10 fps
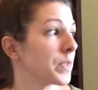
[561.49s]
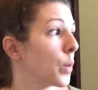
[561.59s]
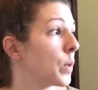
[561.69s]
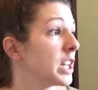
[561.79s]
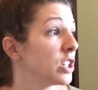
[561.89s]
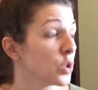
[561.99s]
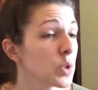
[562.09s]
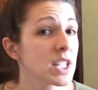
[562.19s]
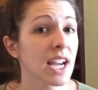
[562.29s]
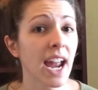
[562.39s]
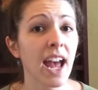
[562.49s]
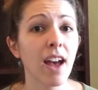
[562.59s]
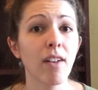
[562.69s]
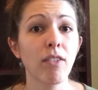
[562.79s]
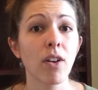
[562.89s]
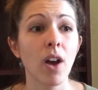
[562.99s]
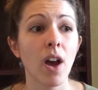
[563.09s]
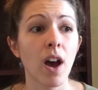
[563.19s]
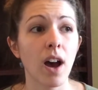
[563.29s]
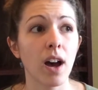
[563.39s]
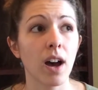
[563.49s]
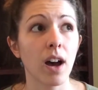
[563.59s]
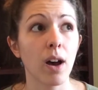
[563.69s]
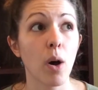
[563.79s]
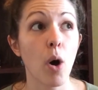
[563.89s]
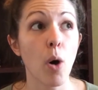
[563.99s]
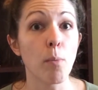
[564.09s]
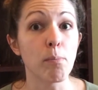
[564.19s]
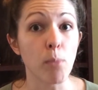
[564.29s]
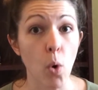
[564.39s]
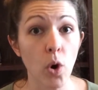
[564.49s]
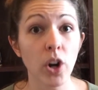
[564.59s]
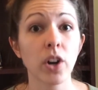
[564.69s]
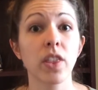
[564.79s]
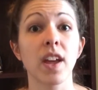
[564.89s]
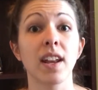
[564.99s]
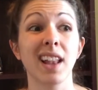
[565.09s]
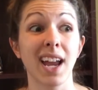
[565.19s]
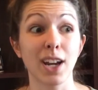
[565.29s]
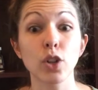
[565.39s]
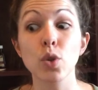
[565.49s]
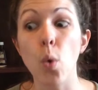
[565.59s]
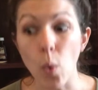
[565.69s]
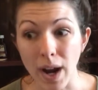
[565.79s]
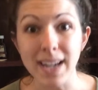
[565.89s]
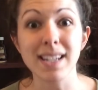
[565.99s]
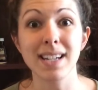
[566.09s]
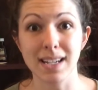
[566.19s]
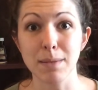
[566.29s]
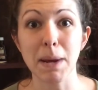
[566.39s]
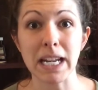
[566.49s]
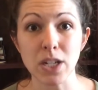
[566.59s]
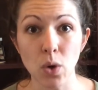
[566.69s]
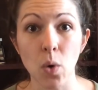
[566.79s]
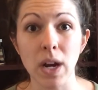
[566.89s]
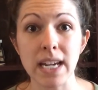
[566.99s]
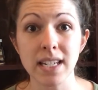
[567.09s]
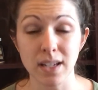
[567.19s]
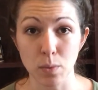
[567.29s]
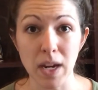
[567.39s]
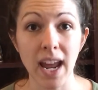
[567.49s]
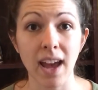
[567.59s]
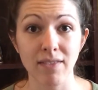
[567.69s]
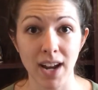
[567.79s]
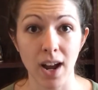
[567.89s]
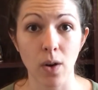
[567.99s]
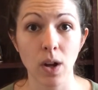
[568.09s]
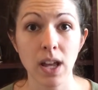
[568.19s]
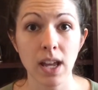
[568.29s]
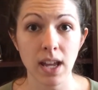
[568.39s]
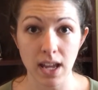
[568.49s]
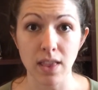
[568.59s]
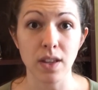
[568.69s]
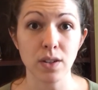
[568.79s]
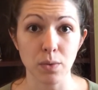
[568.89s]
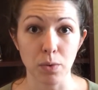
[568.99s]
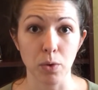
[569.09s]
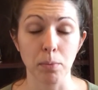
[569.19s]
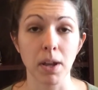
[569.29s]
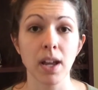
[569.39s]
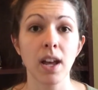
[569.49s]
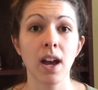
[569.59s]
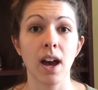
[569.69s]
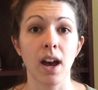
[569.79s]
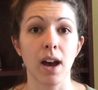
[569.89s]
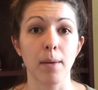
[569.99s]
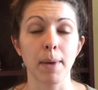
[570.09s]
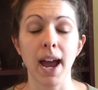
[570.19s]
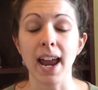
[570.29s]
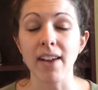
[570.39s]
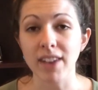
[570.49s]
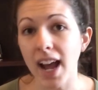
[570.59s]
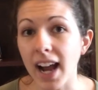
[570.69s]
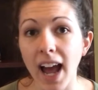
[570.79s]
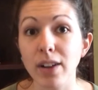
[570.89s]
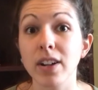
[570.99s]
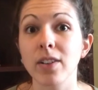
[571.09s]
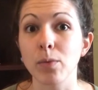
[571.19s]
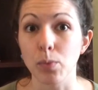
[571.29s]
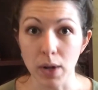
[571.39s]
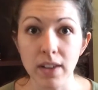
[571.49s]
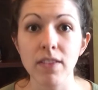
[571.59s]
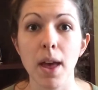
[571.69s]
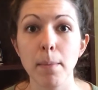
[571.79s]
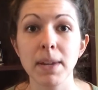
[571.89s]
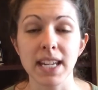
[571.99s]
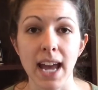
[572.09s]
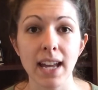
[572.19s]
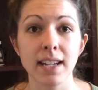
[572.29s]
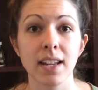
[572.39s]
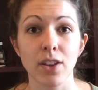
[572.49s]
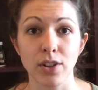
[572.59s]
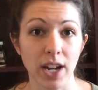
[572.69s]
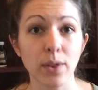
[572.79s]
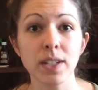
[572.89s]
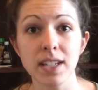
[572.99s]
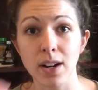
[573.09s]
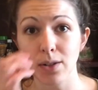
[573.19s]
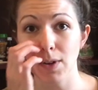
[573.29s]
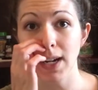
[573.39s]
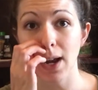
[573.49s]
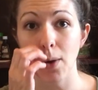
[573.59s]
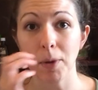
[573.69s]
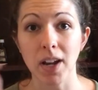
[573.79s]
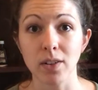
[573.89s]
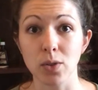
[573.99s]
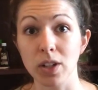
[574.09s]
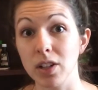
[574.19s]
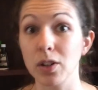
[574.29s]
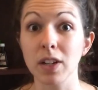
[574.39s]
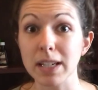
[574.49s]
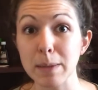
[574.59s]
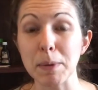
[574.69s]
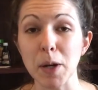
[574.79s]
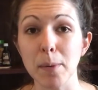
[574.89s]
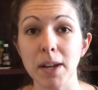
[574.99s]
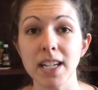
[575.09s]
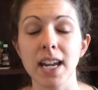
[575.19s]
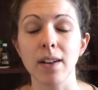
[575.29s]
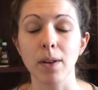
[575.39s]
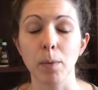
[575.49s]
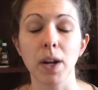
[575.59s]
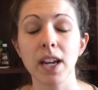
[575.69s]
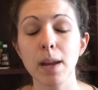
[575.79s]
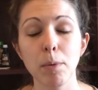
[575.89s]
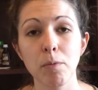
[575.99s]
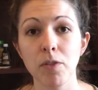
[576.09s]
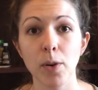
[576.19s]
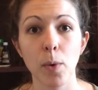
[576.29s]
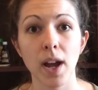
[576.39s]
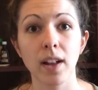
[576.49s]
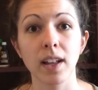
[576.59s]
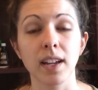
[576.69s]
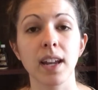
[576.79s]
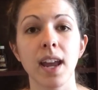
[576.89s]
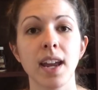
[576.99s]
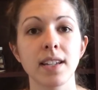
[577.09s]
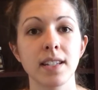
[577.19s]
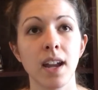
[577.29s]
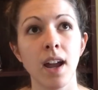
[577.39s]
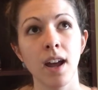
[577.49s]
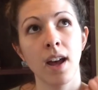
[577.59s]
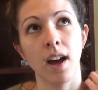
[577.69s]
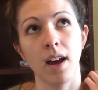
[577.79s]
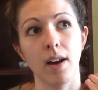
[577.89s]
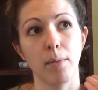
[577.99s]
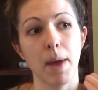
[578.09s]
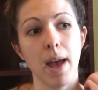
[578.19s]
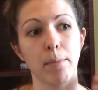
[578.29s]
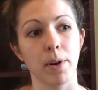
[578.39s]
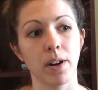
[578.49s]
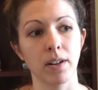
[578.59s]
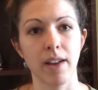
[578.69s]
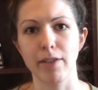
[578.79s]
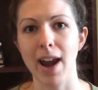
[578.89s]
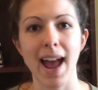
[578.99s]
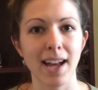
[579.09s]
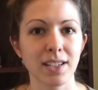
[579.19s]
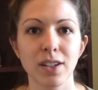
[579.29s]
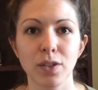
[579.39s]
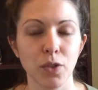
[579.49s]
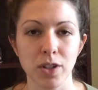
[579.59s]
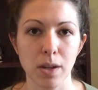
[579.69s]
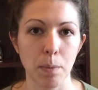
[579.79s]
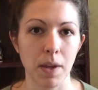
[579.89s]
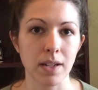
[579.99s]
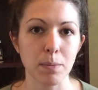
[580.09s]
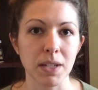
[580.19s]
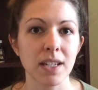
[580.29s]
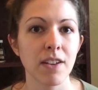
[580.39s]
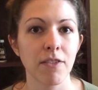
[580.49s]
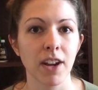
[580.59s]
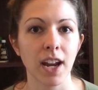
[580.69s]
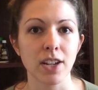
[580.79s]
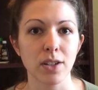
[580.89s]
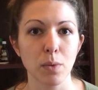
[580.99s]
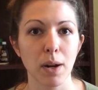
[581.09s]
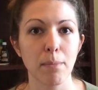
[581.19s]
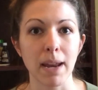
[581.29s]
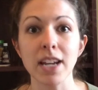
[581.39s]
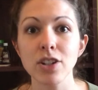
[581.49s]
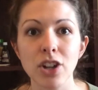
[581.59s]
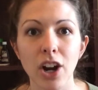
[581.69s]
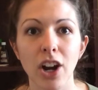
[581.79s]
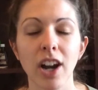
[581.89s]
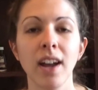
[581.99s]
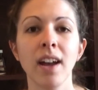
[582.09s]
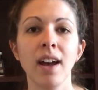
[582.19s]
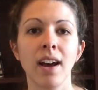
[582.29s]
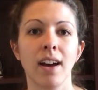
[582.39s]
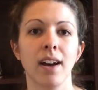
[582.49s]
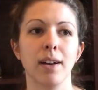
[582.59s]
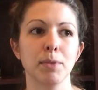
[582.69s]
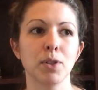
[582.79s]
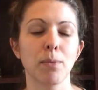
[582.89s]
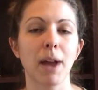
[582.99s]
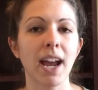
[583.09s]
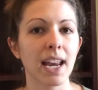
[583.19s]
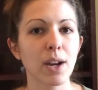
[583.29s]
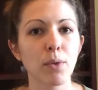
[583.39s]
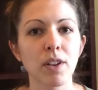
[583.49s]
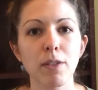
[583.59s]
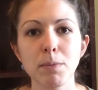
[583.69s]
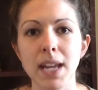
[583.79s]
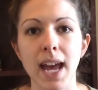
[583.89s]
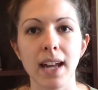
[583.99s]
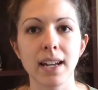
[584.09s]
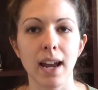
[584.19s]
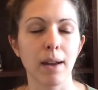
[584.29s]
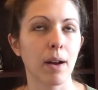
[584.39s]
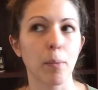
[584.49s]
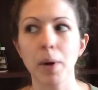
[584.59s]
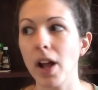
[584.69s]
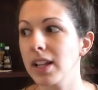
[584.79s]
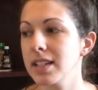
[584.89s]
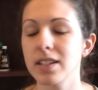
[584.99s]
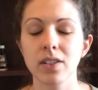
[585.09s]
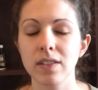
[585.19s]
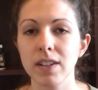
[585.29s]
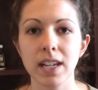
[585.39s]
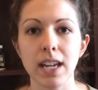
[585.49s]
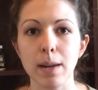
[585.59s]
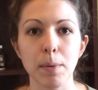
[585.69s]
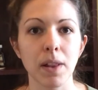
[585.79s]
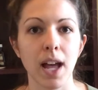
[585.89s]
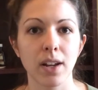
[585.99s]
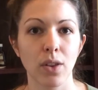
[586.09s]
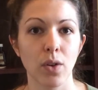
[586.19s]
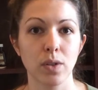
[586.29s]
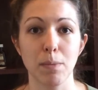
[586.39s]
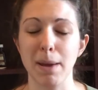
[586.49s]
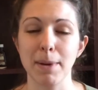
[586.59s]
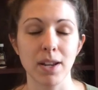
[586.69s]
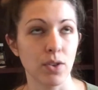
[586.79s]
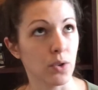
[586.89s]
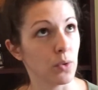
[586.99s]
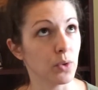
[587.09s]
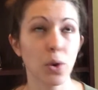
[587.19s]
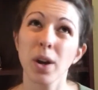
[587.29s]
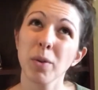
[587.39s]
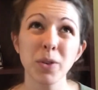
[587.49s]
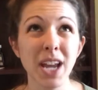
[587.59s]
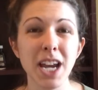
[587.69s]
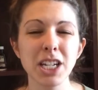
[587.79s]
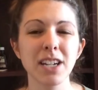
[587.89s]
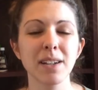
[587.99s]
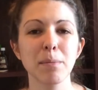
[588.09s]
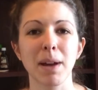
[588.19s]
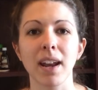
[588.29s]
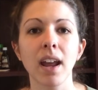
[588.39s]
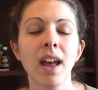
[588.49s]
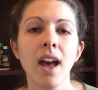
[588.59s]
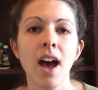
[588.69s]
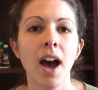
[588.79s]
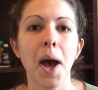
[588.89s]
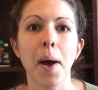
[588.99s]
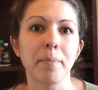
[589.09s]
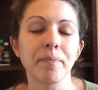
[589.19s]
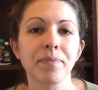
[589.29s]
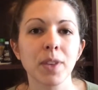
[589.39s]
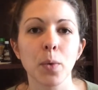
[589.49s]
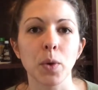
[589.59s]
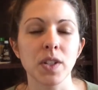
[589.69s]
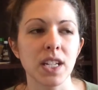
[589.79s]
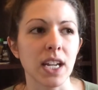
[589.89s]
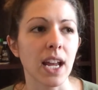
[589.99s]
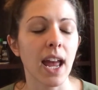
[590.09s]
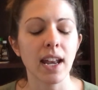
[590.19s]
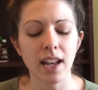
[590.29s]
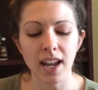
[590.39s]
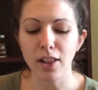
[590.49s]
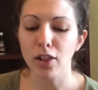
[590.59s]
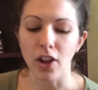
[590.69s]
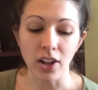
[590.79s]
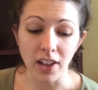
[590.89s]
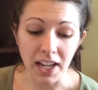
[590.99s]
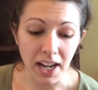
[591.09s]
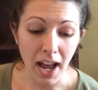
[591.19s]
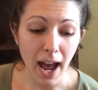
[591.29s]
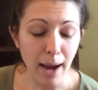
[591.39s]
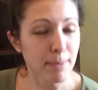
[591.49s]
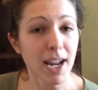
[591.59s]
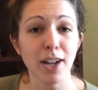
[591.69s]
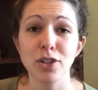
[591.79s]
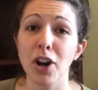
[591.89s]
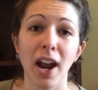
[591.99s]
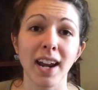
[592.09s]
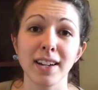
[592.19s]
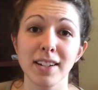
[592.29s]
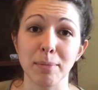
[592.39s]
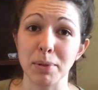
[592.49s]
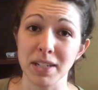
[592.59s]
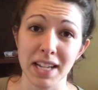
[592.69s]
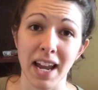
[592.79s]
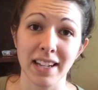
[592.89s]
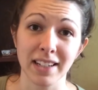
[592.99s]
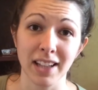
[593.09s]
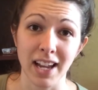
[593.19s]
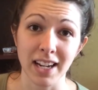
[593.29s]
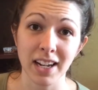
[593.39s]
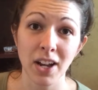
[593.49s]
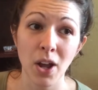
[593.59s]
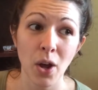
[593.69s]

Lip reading: We used to have more than like twice as many toys as we have now in this room. I have not gotten rid of them yet. They're downstairs right now. I'm kind of doing a little experiment. I want to keep them for a while in case Ember ever asks for something specific. I just want to make sure. So I'm not getting rid of them yet. I'll probably still even keep a lot of those, maybe to do toy rotation, but we'll see. And look, like, I'm not trying to pretend like